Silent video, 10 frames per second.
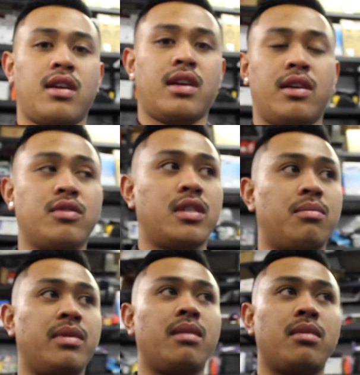It was a
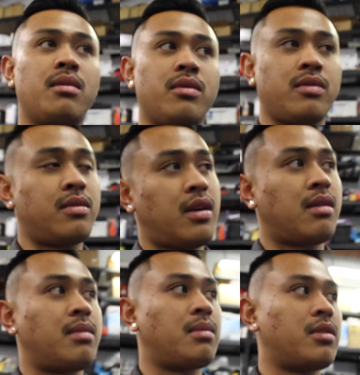BMW, I
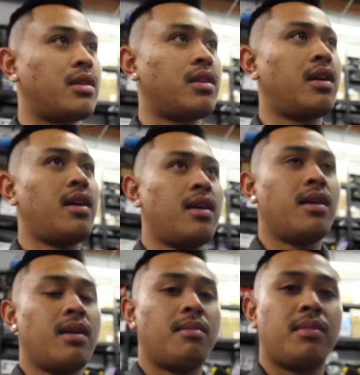remember.
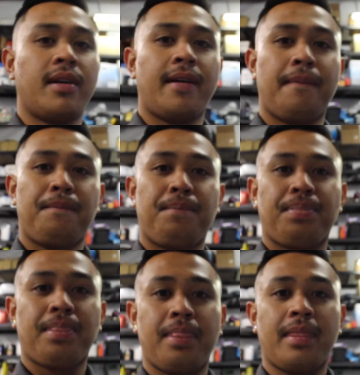But
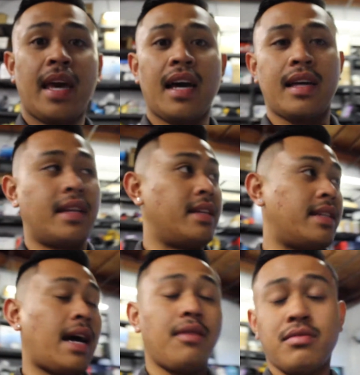yeah, and
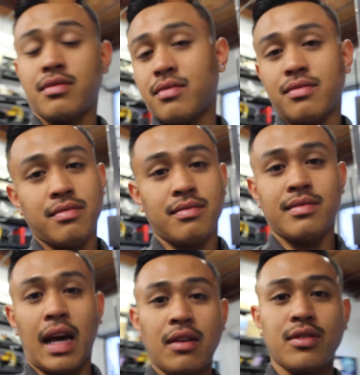that was
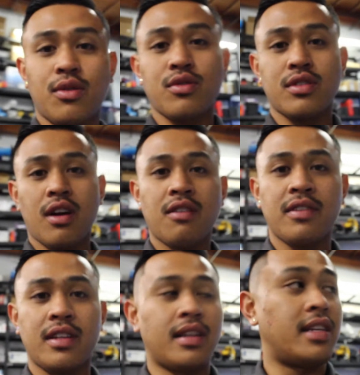the whole start of
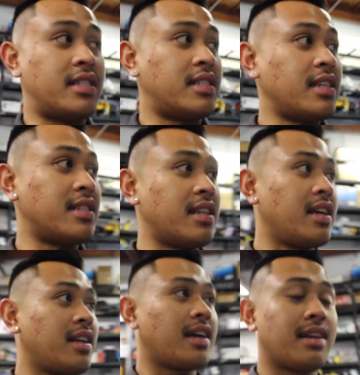it. And since
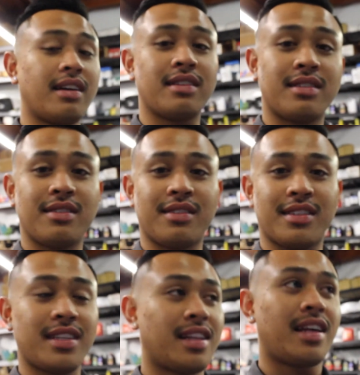then, I guess you could
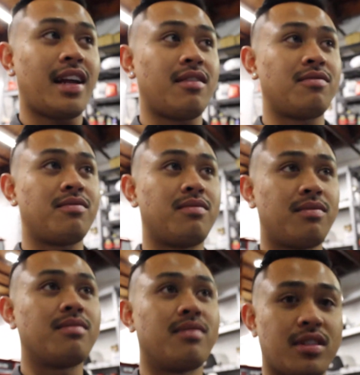say that
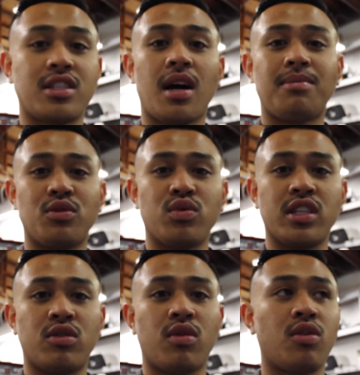the shop has
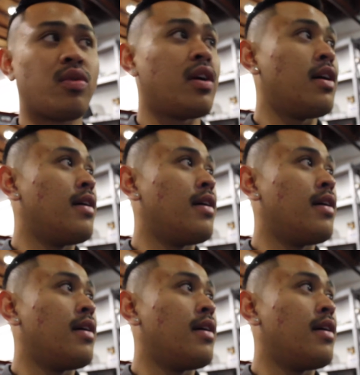really grown.